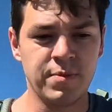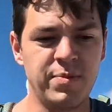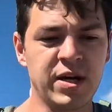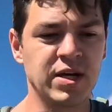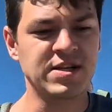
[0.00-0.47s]

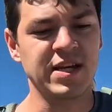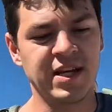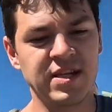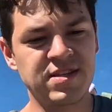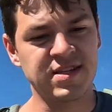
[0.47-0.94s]
because
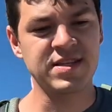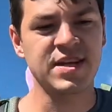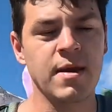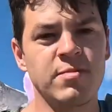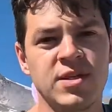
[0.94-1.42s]
it is the
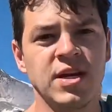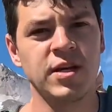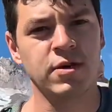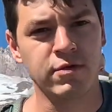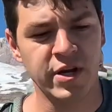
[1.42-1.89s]
same thing
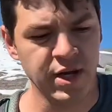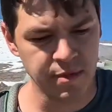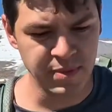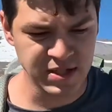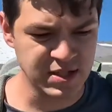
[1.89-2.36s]
like running
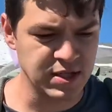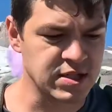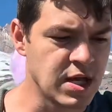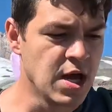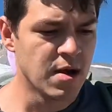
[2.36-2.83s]
a
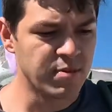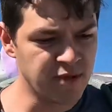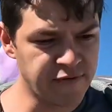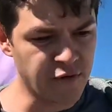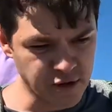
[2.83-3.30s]
business.
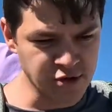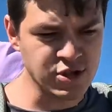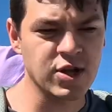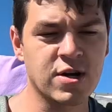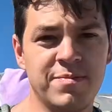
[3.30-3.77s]
Before you
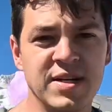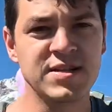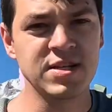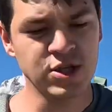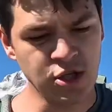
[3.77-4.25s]
start a
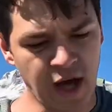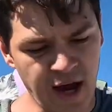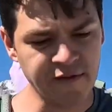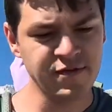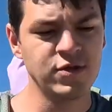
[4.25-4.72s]
business, you
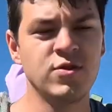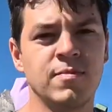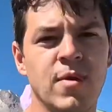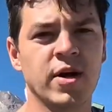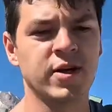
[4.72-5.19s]
have to do the
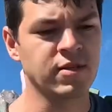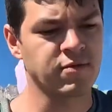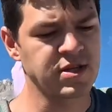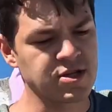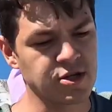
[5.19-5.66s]
market
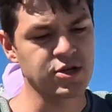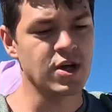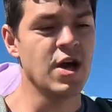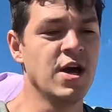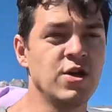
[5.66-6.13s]
research.
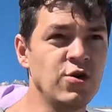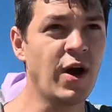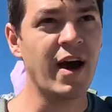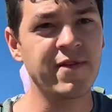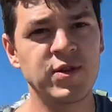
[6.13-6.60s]
You
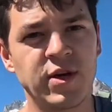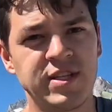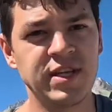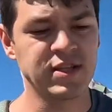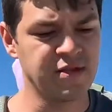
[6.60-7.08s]
have to
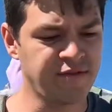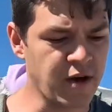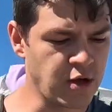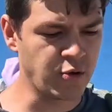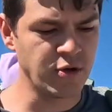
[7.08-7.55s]

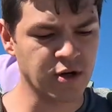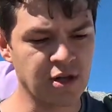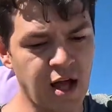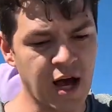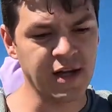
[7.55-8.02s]
identify who your
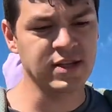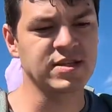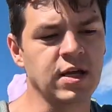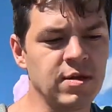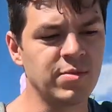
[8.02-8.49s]
client
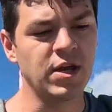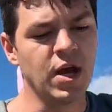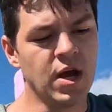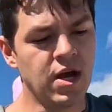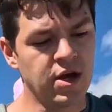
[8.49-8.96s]
is going to be.
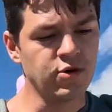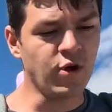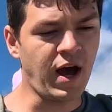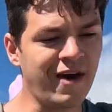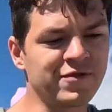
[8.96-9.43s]
You
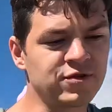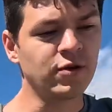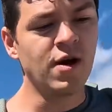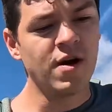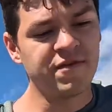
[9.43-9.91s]
have to
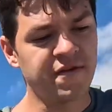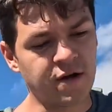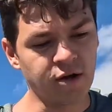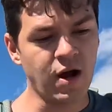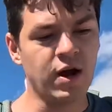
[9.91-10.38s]

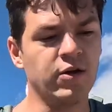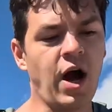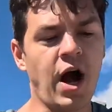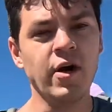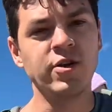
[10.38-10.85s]
figure out
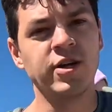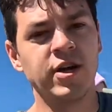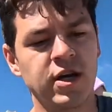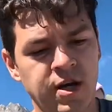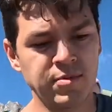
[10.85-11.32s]
how you're
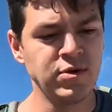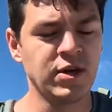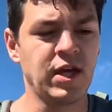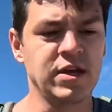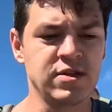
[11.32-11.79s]
going to
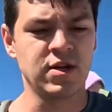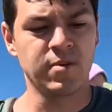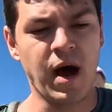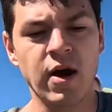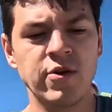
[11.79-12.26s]
communicate to
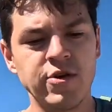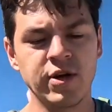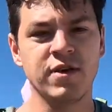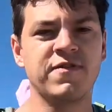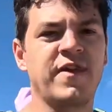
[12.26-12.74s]
them. How are you
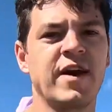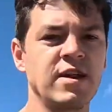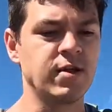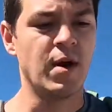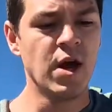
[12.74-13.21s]
going to
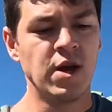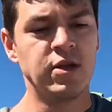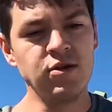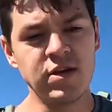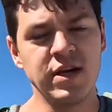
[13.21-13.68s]
find them?
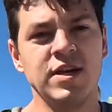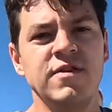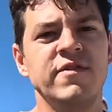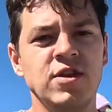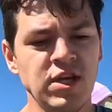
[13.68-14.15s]
Do they
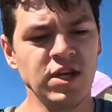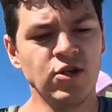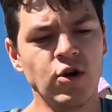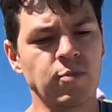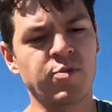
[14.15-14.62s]
even need
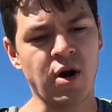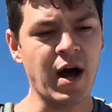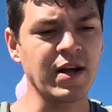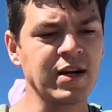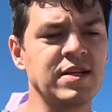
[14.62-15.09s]
your
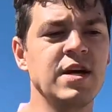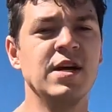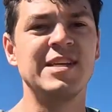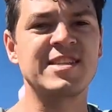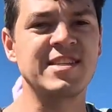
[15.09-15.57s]
product?
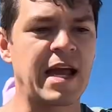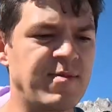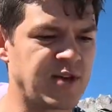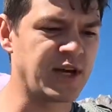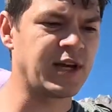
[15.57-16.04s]

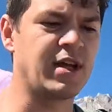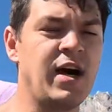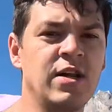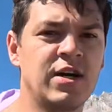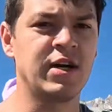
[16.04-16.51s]
Same thing in
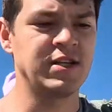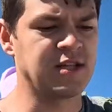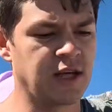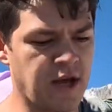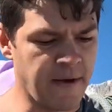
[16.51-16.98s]
elk
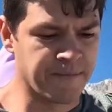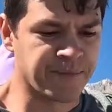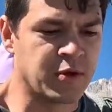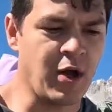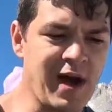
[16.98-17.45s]
hunting.
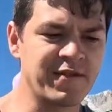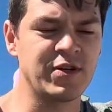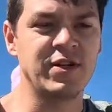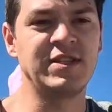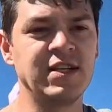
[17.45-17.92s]
You have
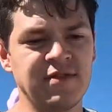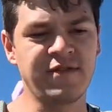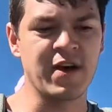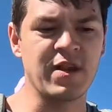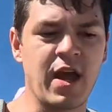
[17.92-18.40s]
to
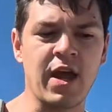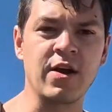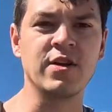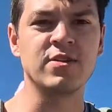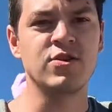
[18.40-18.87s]
identify the
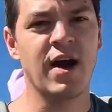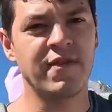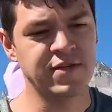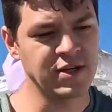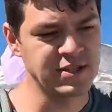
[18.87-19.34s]
areas. You
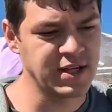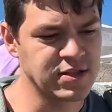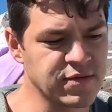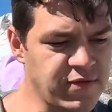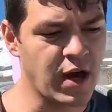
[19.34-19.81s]
have to
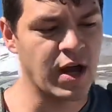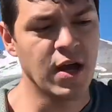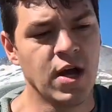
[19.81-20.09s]
identify